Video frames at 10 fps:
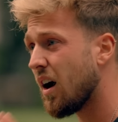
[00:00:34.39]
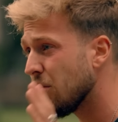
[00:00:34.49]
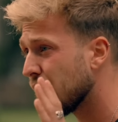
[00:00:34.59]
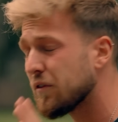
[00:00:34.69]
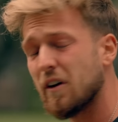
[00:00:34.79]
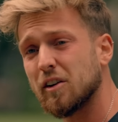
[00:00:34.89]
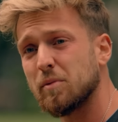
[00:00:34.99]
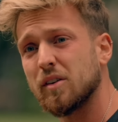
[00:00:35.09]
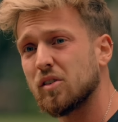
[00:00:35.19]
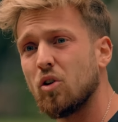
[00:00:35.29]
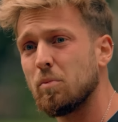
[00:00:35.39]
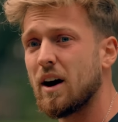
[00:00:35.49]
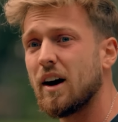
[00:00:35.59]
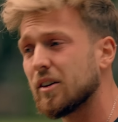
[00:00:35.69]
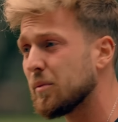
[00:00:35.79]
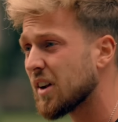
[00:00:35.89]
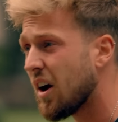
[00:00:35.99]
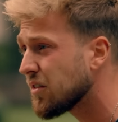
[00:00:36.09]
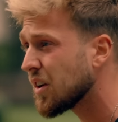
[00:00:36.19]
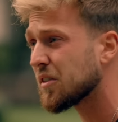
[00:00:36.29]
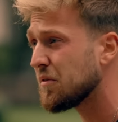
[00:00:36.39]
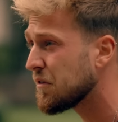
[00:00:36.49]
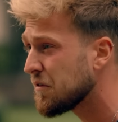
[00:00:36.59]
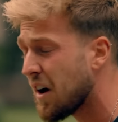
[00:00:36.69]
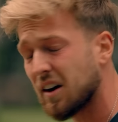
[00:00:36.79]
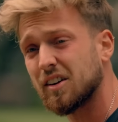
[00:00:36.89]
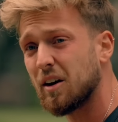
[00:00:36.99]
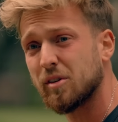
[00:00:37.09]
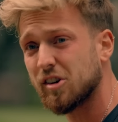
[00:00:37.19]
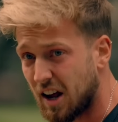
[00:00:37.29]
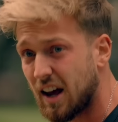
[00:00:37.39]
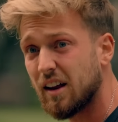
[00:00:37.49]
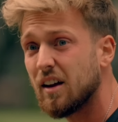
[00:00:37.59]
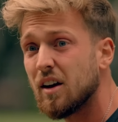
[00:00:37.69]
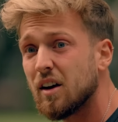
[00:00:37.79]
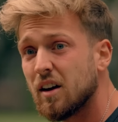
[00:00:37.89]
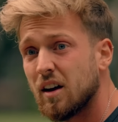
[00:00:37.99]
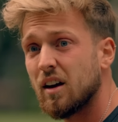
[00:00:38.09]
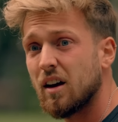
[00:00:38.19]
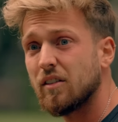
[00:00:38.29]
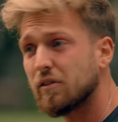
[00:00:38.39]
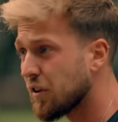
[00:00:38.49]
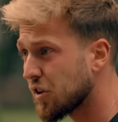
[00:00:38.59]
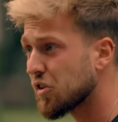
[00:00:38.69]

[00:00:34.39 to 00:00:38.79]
I'm the first person to hold my hands up and say, I've done some fucked up shit, for